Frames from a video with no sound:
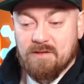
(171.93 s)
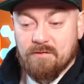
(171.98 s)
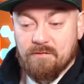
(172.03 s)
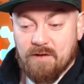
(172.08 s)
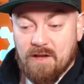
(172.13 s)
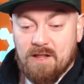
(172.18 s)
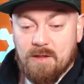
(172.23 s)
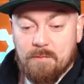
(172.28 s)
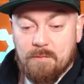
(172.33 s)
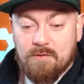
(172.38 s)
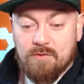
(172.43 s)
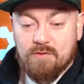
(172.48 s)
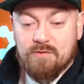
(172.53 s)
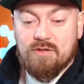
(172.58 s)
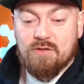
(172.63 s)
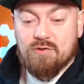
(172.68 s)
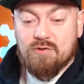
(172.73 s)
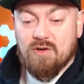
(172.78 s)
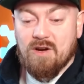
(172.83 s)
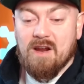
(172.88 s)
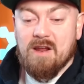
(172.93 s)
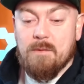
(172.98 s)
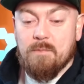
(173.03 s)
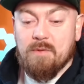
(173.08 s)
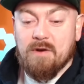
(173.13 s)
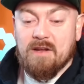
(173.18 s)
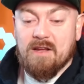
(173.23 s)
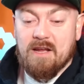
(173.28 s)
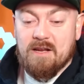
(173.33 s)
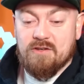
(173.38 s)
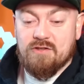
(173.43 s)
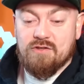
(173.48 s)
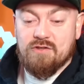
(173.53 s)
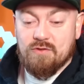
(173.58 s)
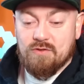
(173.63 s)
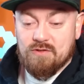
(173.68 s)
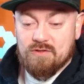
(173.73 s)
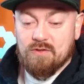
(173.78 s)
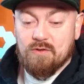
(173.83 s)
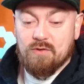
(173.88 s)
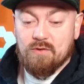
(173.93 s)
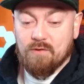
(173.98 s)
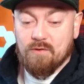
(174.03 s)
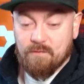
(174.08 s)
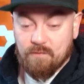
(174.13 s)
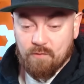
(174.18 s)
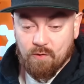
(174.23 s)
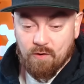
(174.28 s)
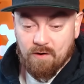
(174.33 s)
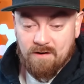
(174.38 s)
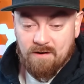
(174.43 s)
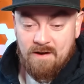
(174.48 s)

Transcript: available to try and bring issues to the fore.